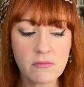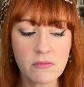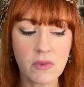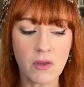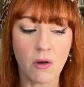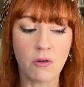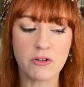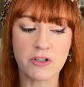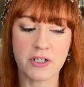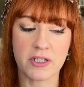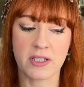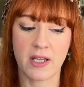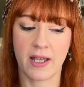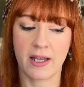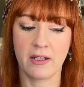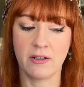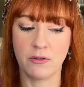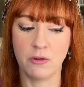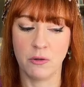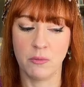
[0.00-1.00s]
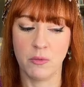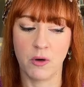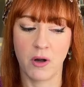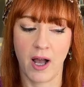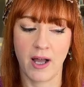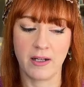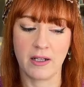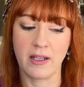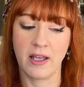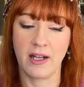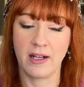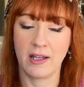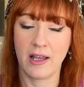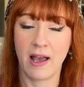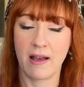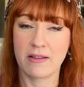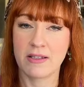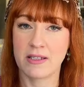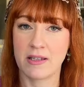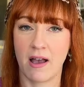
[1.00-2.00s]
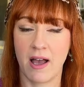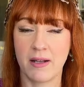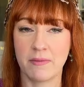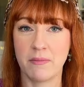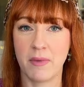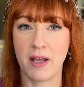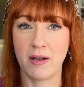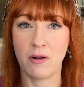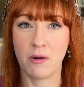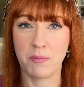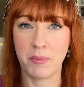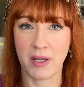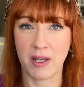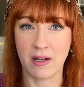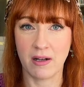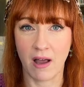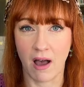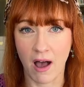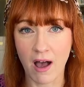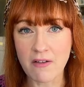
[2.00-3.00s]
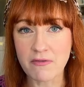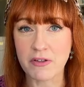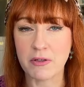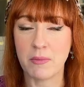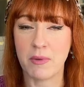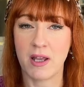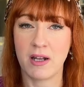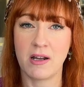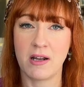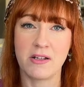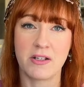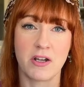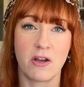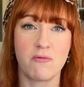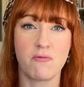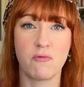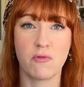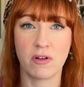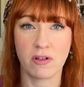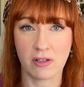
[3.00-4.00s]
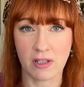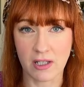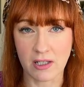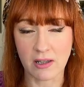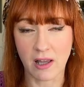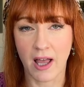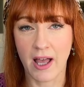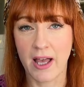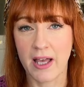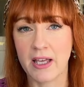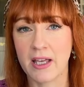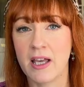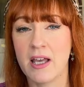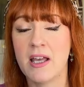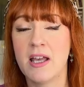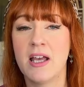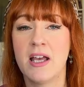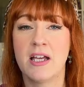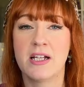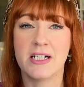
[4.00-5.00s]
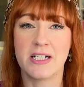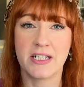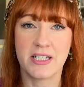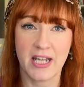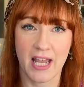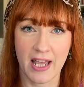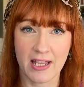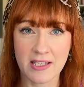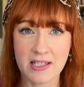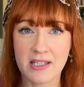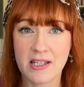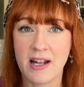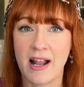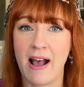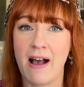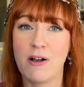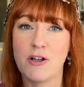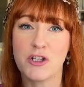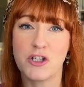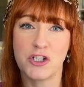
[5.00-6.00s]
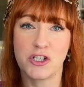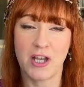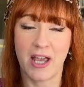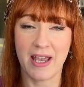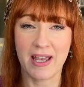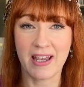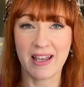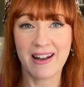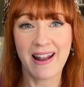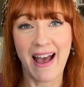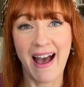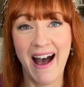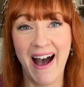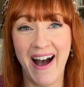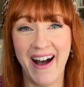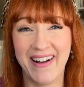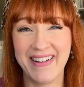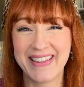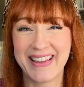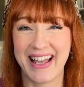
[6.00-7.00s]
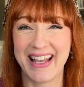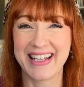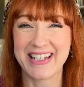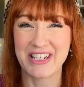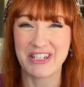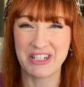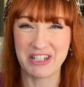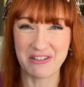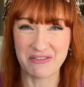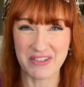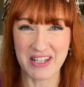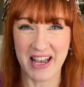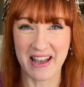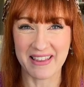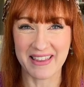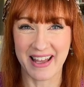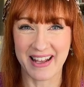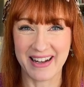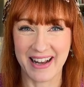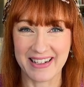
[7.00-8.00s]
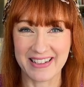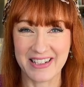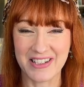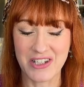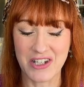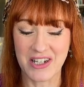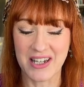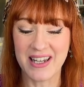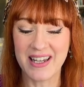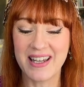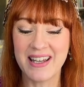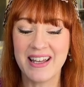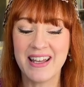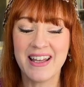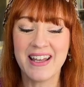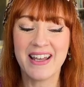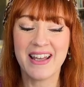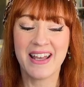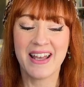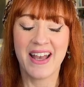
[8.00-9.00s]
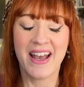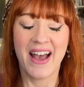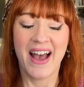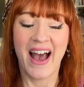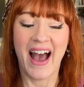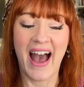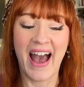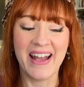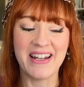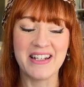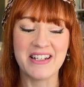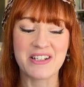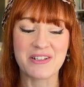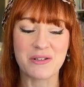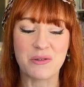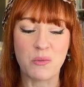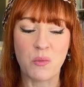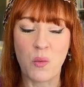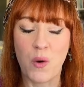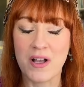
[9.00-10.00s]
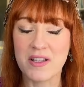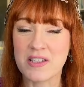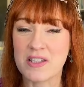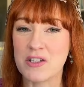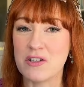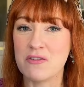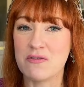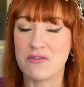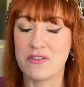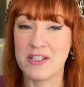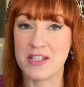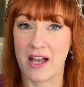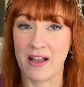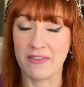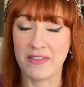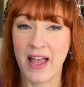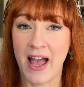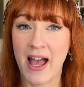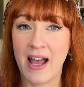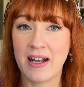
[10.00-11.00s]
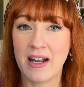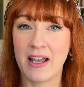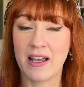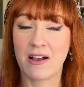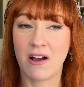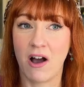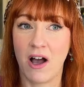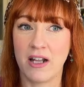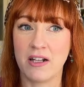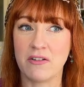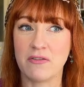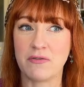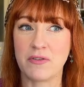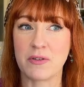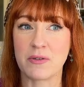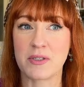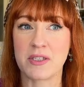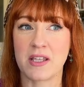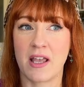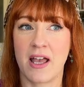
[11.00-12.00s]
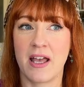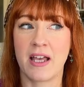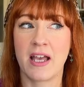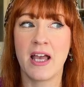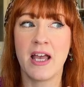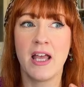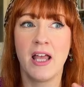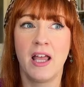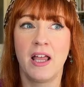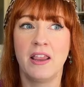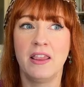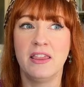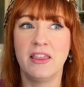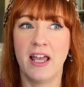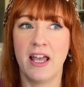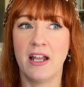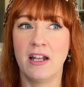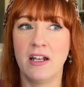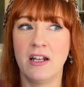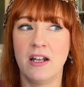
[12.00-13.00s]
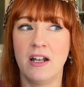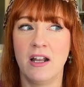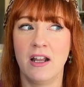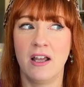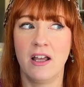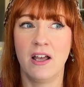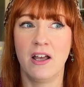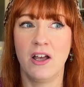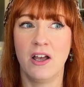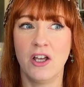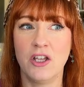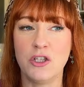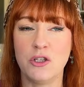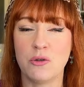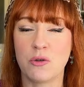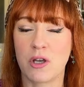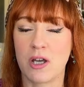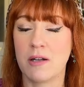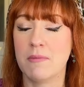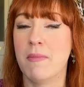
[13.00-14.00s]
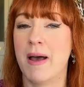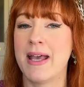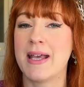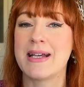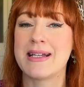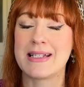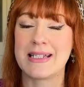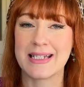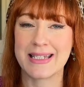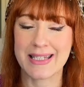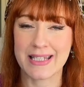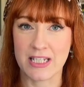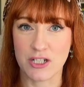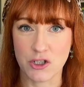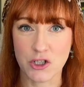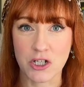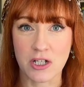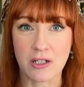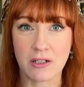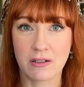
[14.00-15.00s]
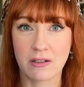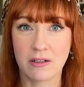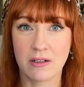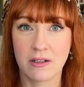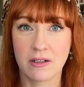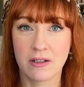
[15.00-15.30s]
or just like a normal kind of getting outside may not be enough. You may need to really like dance it out, shake it out, like shift out that energy. And once you've done that, it kind of feels like then you can make a decision.